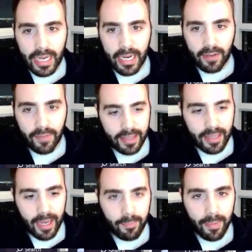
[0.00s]
and divide
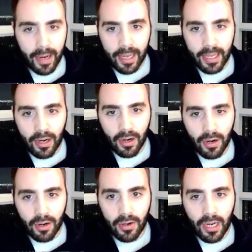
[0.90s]
that by
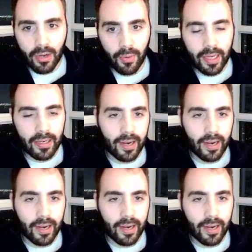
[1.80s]
our weighted